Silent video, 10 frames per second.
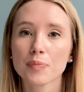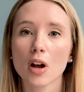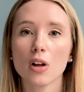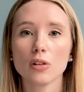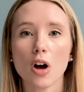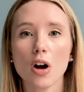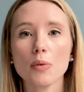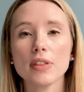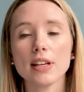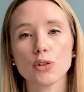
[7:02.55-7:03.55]
along with
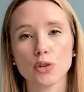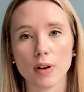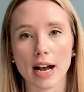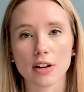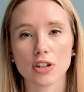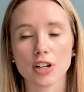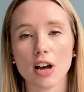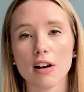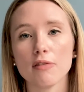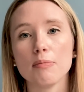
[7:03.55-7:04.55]
the interaction
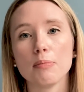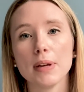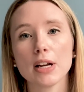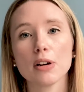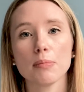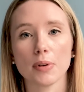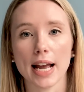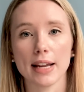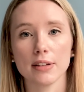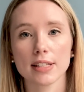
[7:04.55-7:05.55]
of bigger
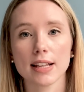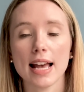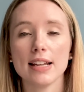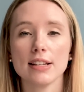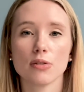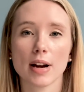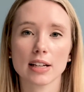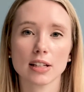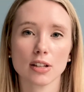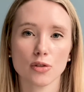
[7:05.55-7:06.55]
brands and
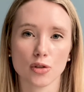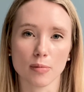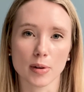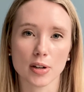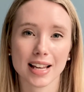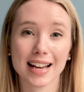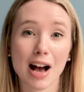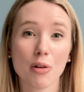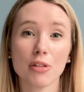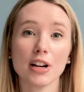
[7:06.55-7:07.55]
direct-to-consumers and
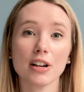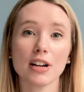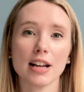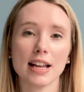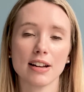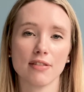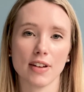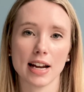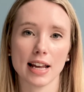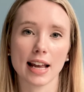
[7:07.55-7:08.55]
how they're
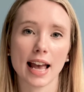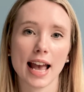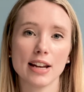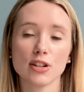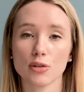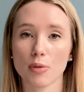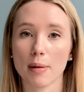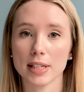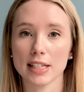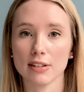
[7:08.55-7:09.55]
innovating and
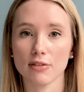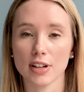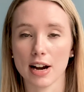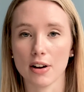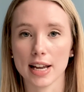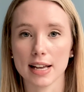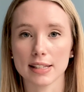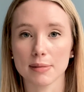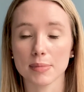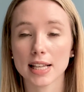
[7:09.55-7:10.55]
disrupting different areas
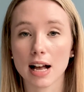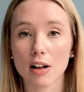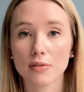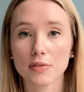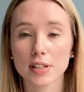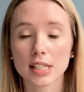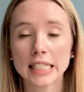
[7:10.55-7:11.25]
themselves.